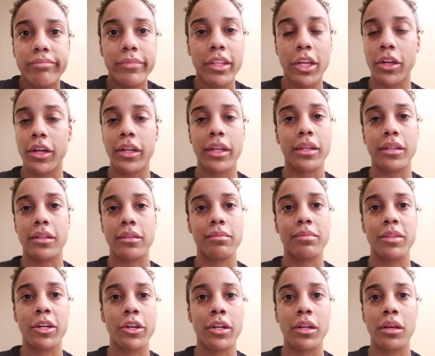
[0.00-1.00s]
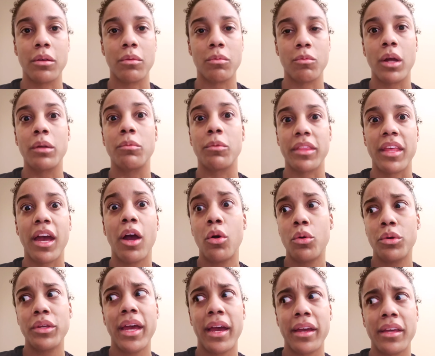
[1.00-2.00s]
they're gonna they're gonna run with that
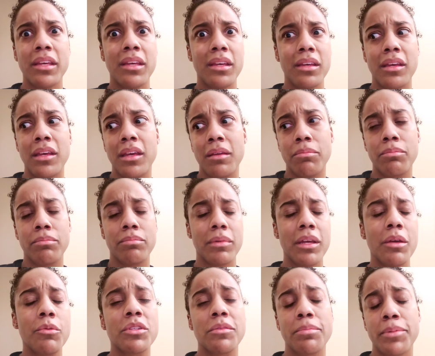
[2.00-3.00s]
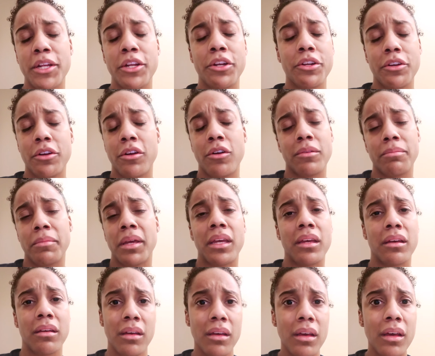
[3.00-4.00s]
oh yeah he he he was a predator on
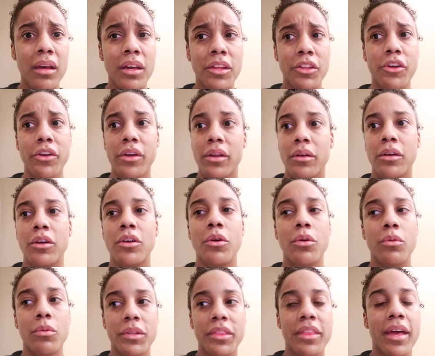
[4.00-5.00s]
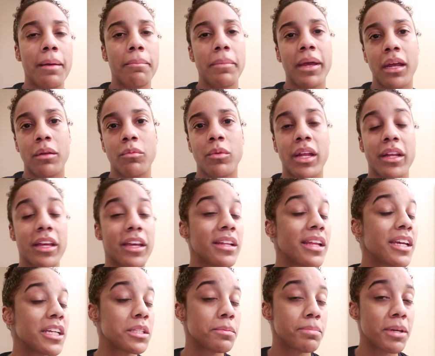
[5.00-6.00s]
me they're going to go with that
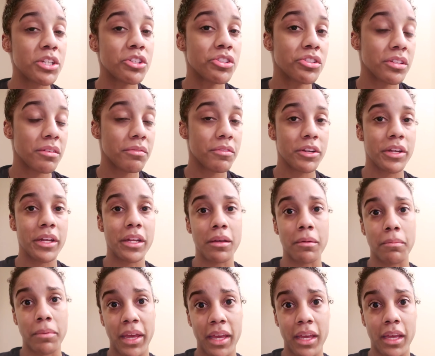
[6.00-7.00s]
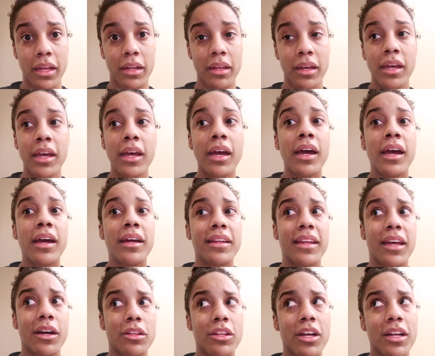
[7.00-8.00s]
bandwagon, especially if they're getting paid.
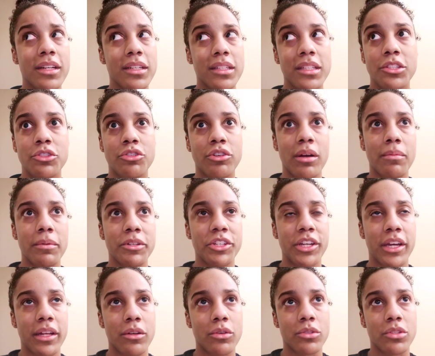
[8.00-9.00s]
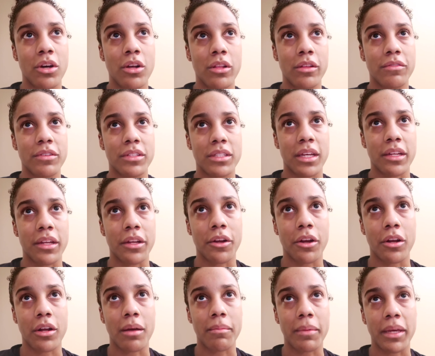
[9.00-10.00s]
Now, a lot of these drama channels all of a sudden
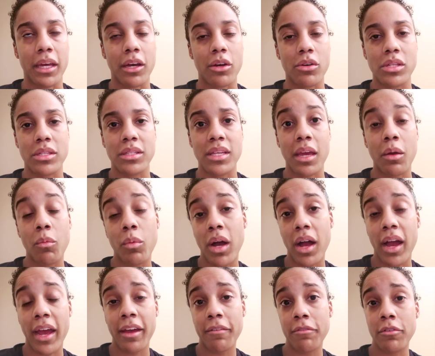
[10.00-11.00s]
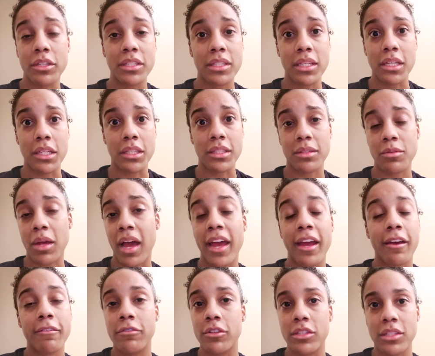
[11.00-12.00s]
are coming out and saying, well, I have receipts, I
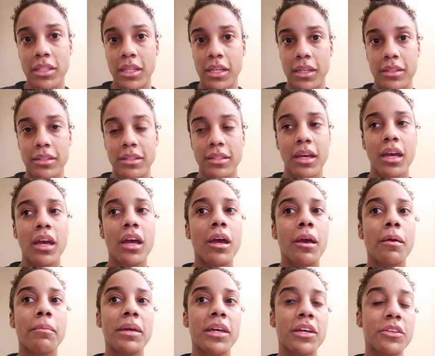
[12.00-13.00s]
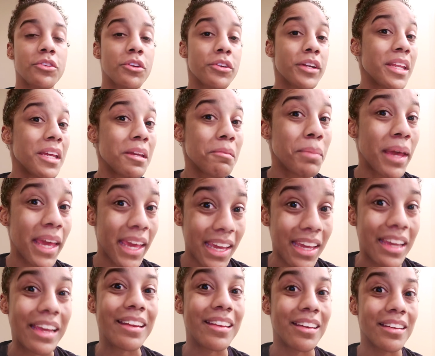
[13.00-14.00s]
have receipts, because they're getting
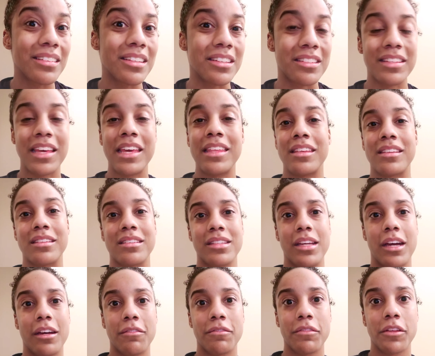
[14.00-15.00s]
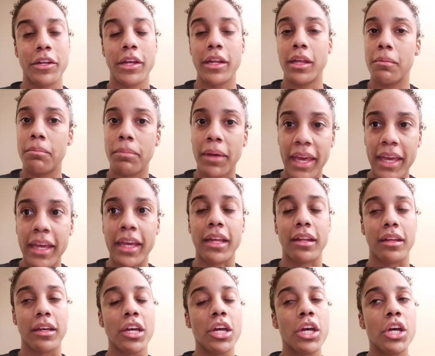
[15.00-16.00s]
paid to say this stuff. They're getting
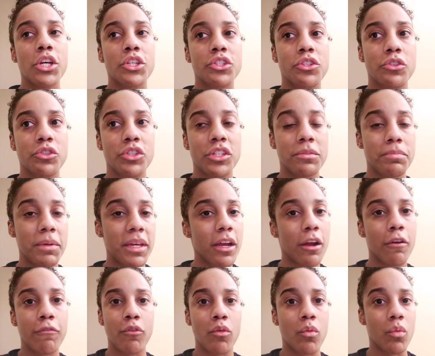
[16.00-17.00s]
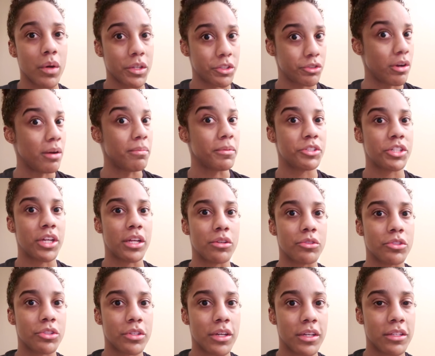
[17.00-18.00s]
paid. So just be careful what drama
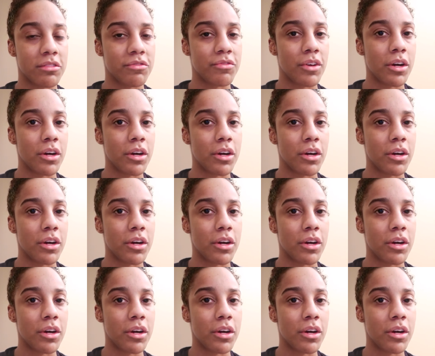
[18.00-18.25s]
channels you guys